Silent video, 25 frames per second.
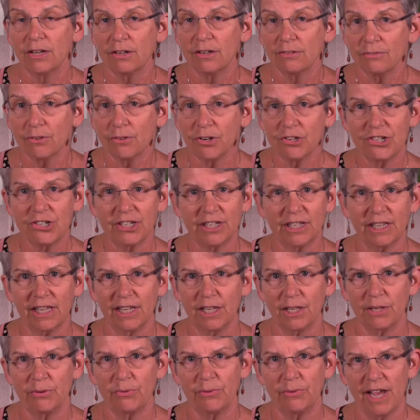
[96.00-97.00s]

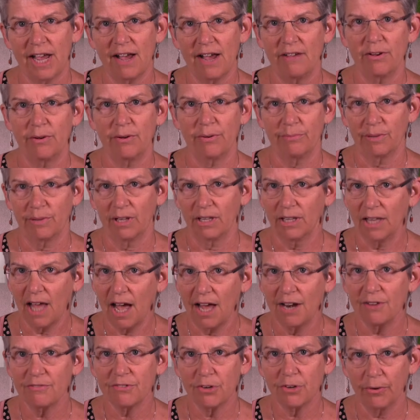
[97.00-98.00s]
Fortunately, we have a
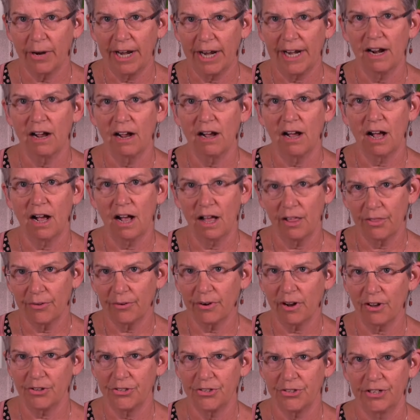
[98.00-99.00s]
lot of great
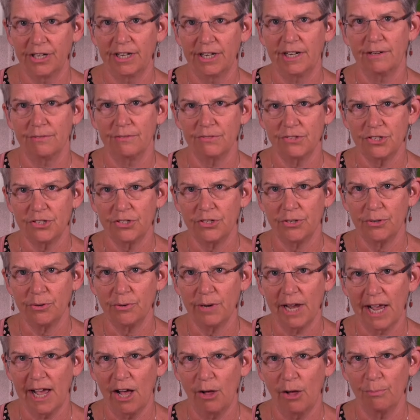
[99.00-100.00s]
other alternatives to
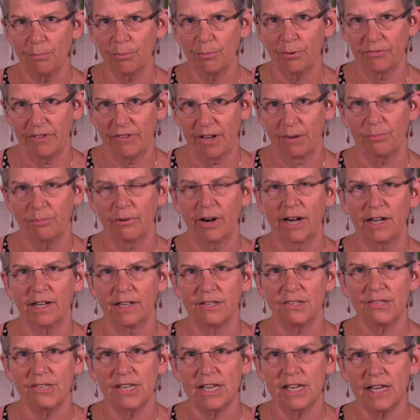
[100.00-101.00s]
help prevent
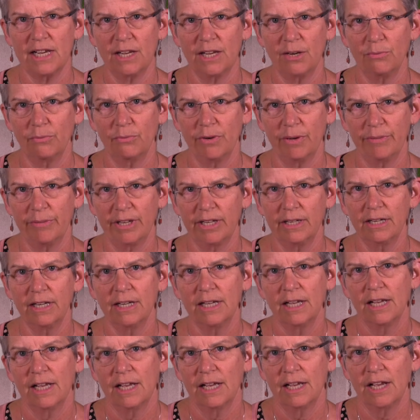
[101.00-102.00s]
pregnancy in women
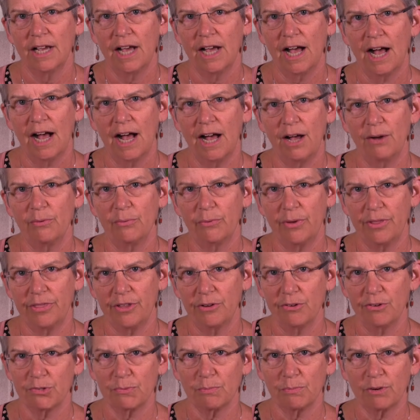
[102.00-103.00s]
uh, with
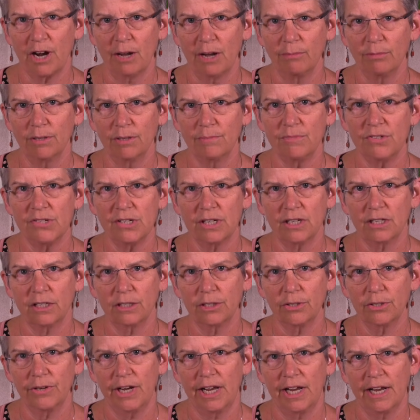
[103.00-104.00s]
those problems,
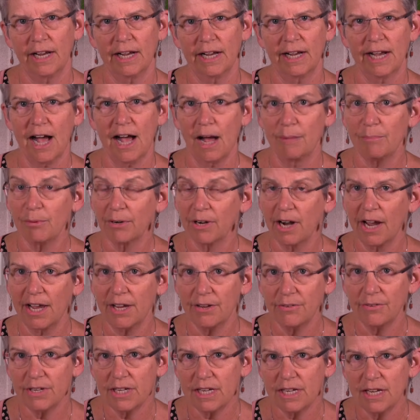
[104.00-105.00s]
including copper
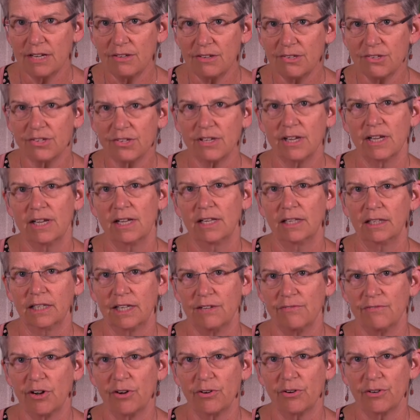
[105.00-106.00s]
IUDs,
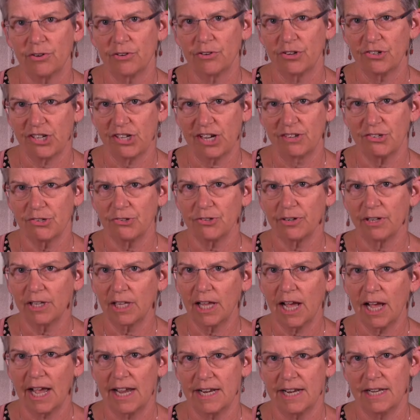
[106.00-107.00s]

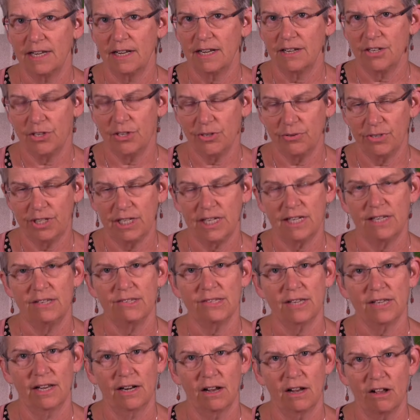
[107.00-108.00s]
levonorgestrel
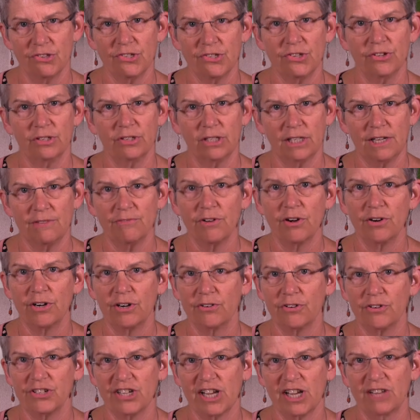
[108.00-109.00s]
IUDs, and also
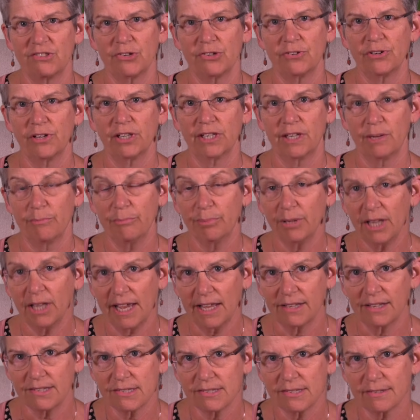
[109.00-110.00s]
levonorgestrel
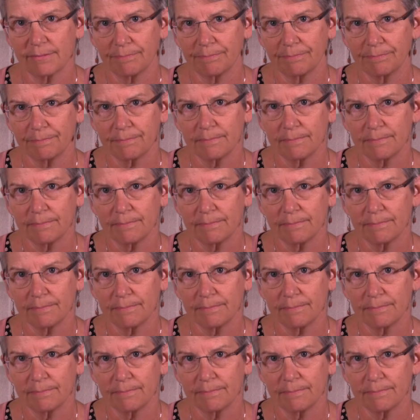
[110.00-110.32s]
implants.